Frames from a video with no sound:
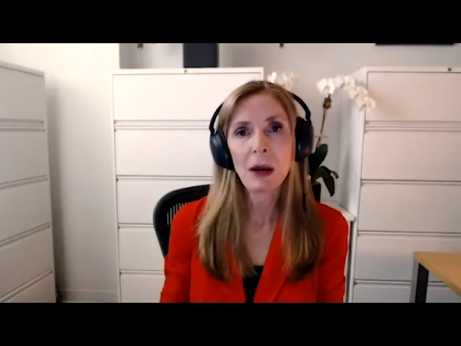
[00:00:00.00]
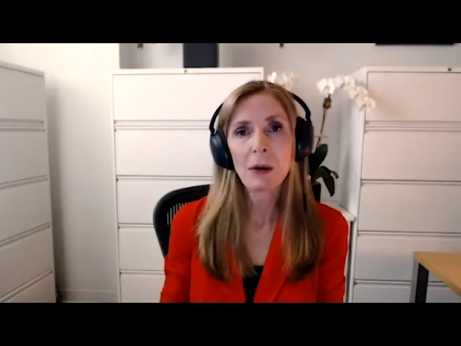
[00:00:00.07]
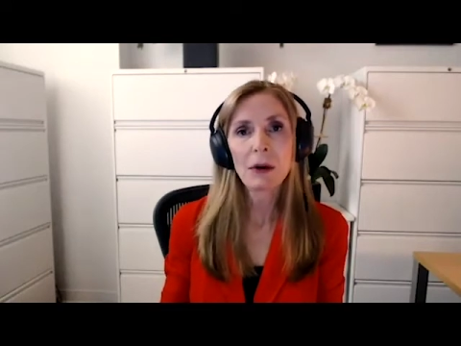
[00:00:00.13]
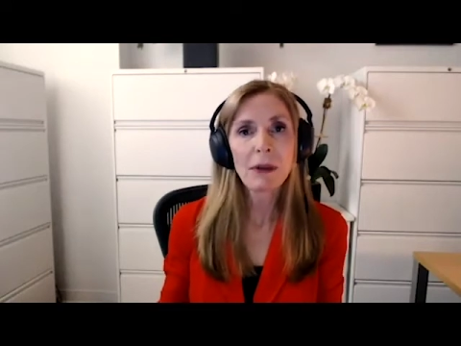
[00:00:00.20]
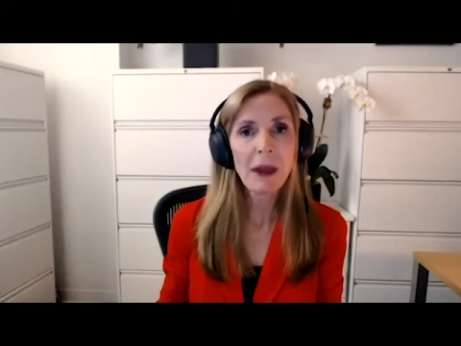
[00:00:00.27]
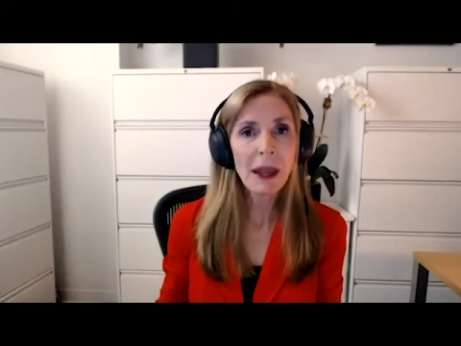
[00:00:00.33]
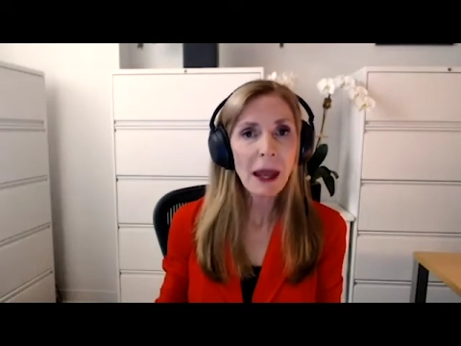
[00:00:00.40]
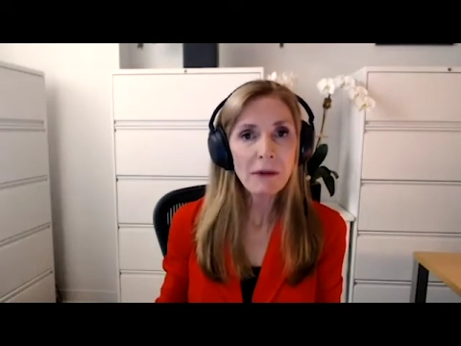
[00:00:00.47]

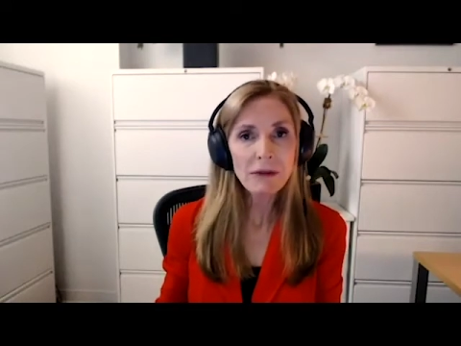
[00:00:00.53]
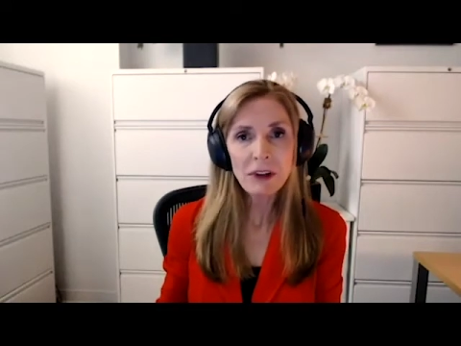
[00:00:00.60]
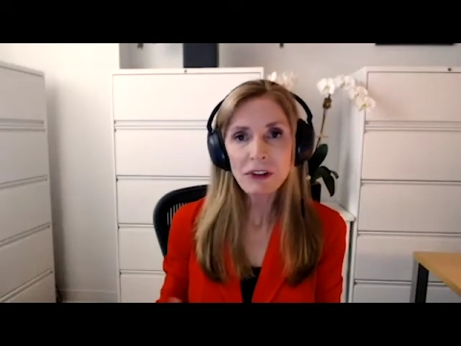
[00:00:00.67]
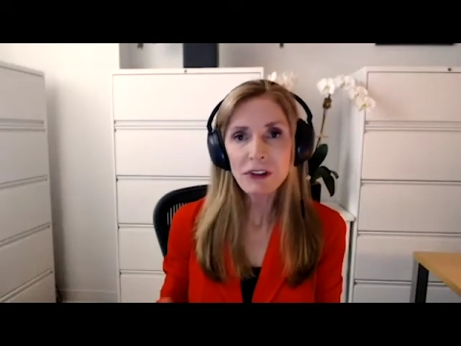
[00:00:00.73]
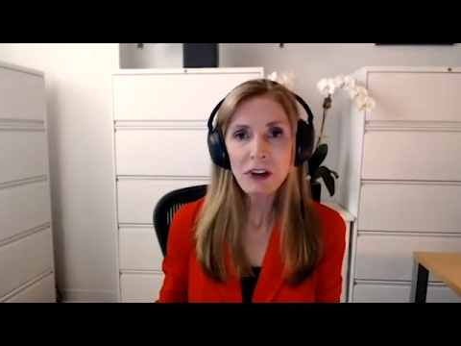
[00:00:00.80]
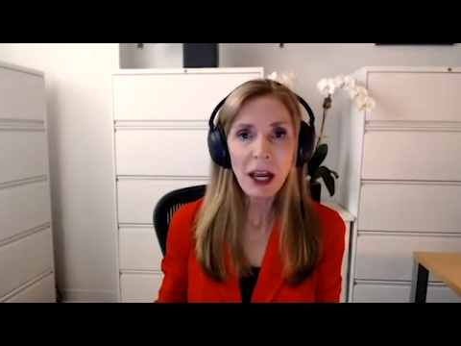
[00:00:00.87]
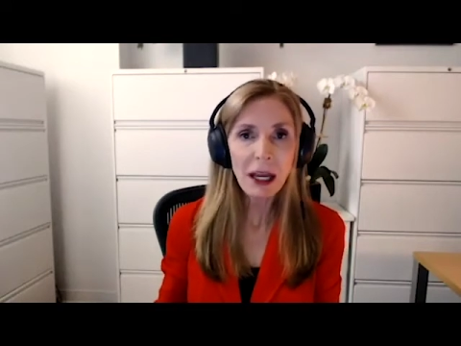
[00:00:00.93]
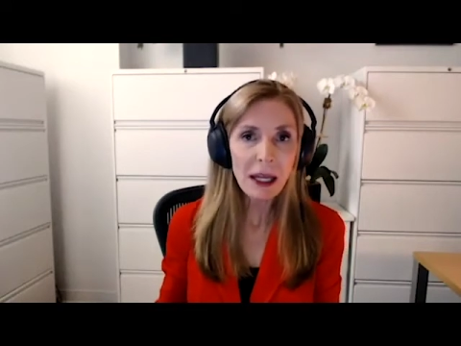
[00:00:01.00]
where they have to
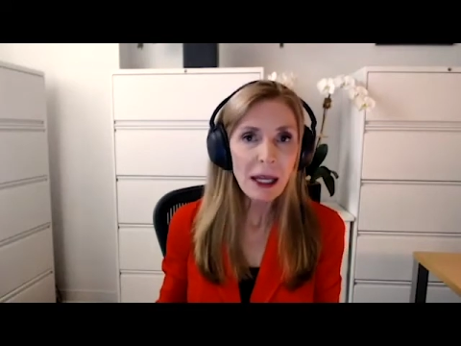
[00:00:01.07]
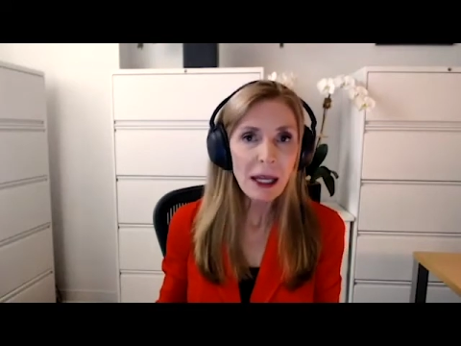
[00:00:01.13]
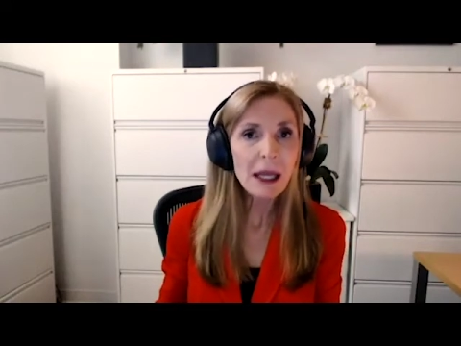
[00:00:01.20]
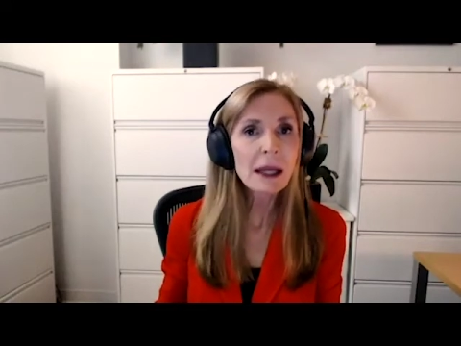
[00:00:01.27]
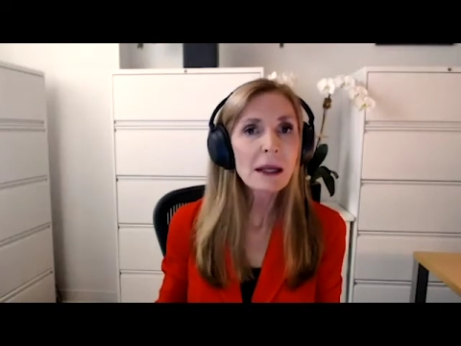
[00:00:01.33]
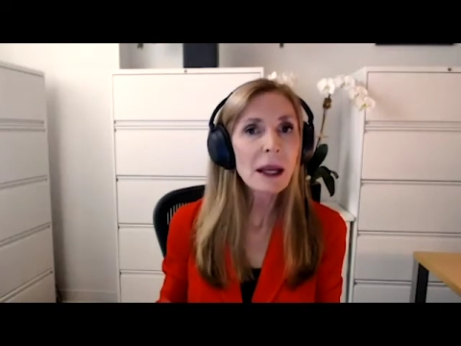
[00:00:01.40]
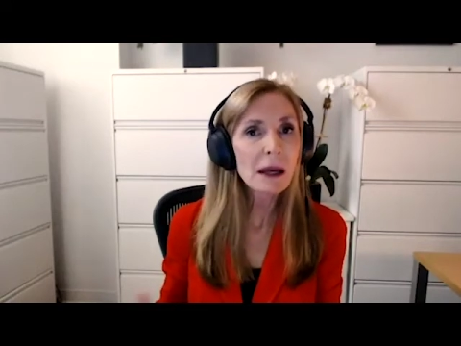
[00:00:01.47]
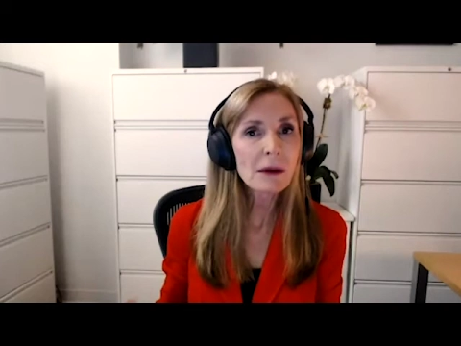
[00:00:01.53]
check
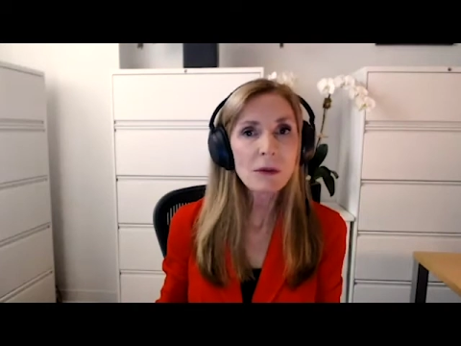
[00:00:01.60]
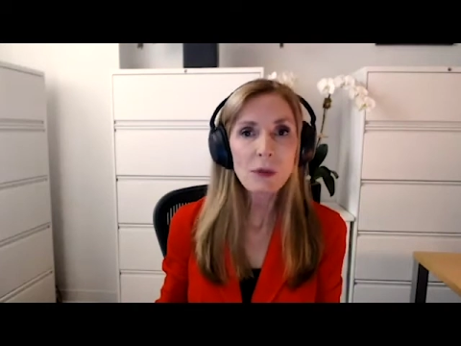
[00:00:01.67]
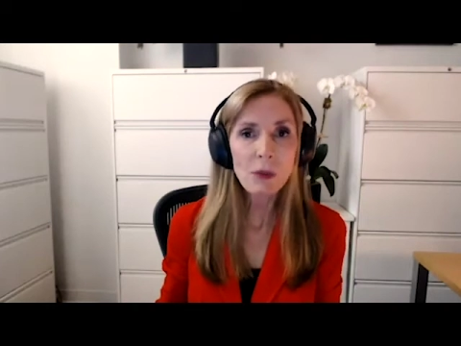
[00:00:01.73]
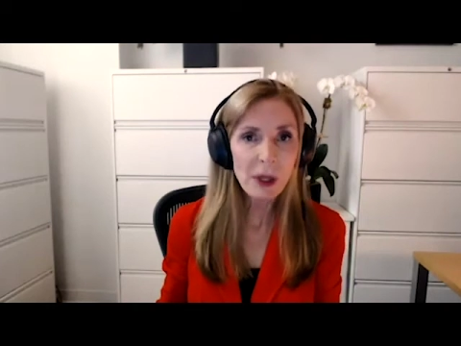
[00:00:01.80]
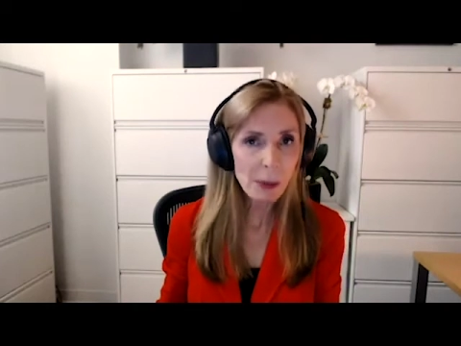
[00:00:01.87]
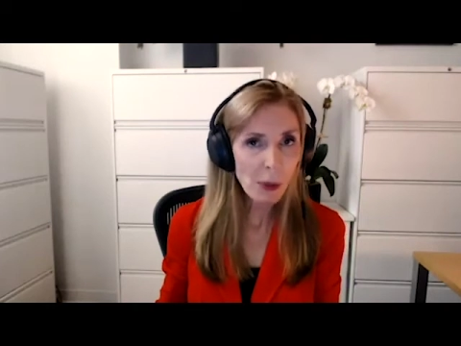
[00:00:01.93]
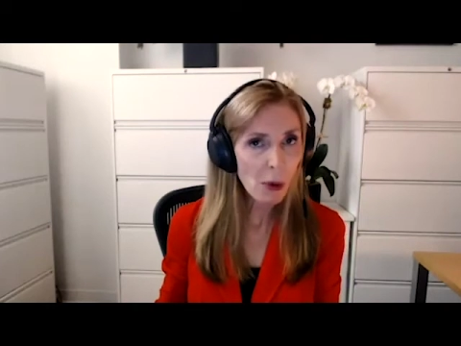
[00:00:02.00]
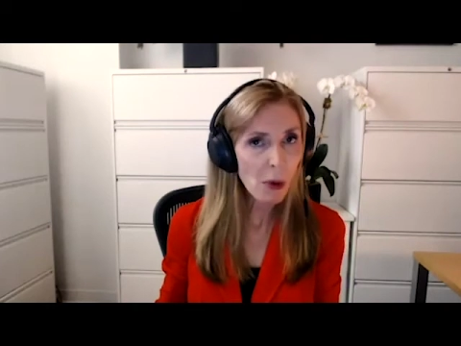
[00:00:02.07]
in and
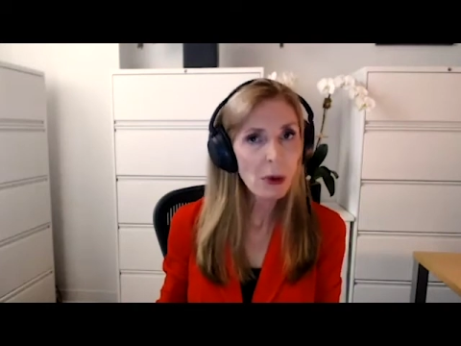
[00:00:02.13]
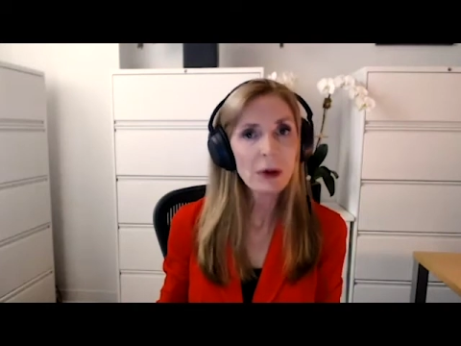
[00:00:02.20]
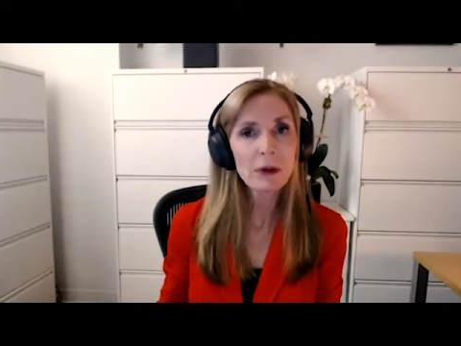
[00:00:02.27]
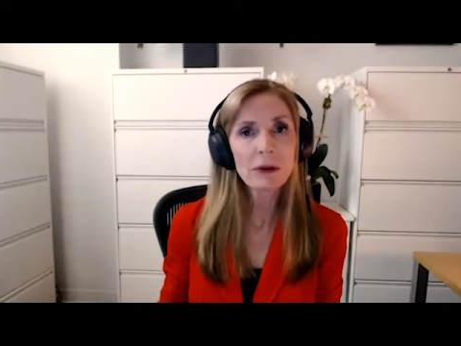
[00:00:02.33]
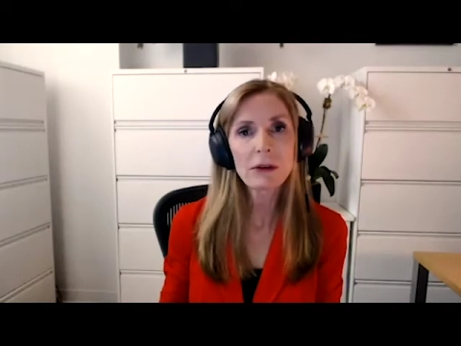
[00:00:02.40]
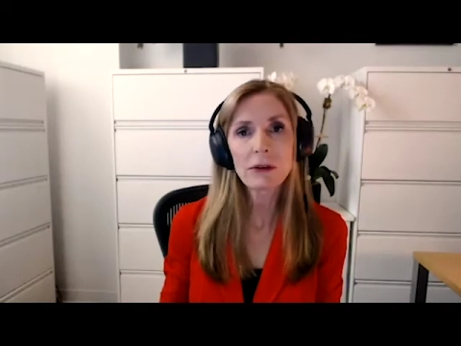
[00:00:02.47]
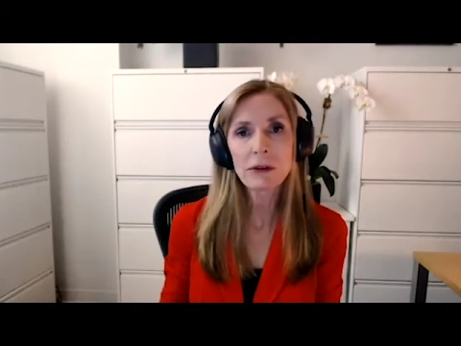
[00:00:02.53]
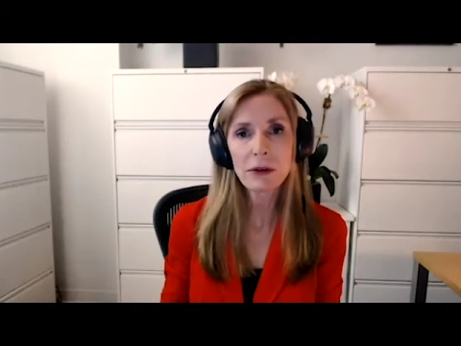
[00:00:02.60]
report